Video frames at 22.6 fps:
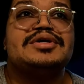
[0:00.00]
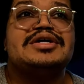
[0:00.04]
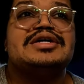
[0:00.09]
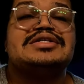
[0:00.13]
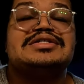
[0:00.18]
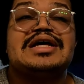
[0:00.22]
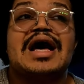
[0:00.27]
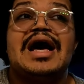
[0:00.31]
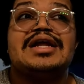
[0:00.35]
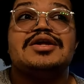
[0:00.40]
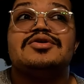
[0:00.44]

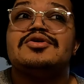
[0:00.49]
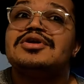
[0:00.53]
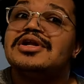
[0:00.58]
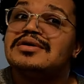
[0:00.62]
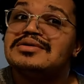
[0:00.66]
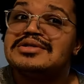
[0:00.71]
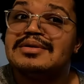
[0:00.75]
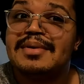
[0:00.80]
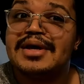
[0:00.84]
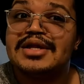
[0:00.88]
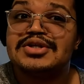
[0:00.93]
Because I didn't know
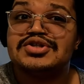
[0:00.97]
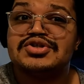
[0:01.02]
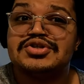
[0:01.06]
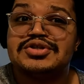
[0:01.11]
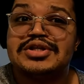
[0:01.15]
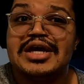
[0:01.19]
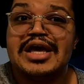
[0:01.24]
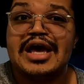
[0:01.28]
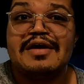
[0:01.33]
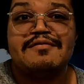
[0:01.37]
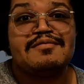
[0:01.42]
that was the manager
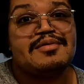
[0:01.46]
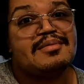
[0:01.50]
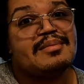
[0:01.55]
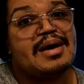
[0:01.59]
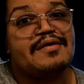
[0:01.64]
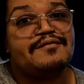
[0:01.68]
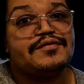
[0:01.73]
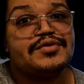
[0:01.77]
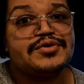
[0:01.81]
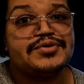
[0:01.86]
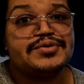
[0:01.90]
that gave me
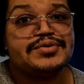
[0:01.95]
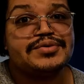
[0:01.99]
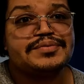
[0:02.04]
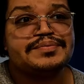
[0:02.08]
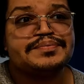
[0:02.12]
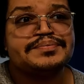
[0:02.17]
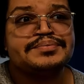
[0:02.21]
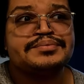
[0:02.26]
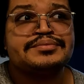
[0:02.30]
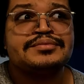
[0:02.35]
my food.